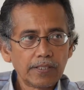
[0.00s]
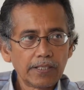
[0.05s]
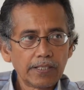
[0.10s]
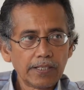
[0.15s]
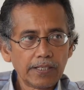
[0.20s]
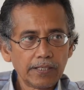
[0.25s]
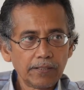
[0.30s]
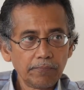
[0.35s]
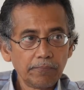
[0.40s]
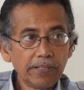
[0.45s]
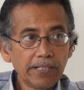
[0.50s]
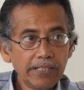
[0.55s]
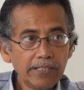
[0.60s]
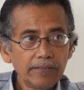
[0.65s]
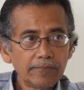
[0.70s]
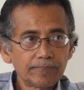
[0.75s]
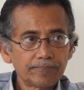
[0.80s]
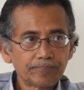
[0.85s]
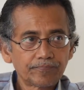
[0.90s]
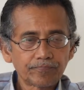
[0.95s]
in me.
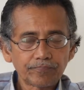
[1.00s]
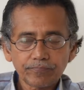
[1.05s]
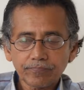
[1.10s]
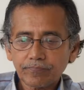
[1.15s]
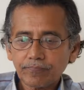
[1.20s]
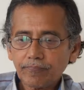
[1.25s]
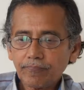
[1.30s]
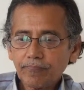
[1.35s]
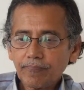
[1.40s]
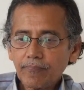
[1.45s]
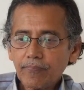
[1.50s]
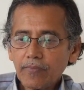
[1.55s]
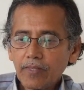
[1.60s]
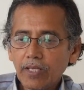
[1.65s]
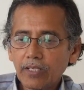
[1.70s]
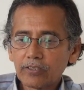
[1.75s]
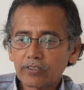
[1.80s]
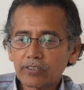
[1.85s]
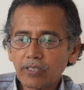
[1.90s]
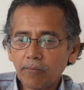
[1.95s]

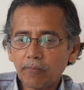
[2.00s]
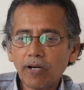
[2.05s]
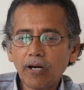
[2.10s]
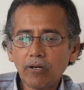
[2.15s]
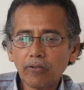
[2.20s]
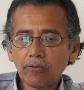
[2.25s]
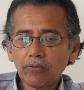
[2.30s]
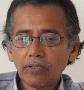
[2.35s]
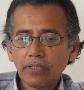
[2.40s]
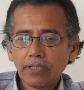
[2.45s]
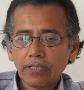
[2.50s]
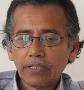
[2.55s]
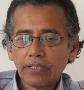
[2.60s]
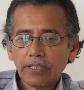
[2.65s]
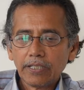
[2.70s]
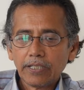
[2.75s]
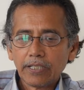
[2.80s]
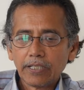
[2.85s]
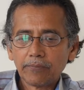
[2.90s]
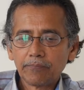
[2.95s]
Somehow,
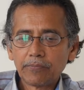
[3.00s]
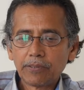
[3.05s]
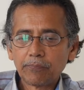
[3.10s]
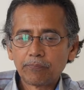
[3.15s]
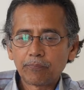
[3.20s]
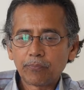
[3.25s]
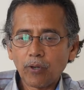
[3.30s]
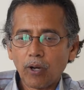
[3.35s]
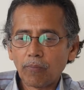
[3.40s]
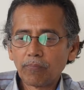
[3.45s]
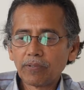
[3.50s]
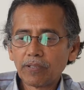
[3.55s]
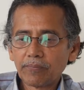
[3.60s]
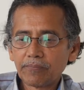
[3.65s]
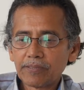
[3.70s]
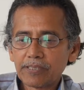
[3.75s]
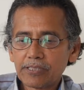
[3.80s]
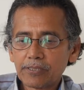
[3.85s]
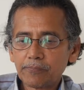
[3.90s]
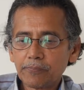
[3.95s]
if the problem
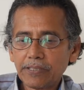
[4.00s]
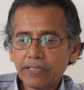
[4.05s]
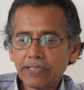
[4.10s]
is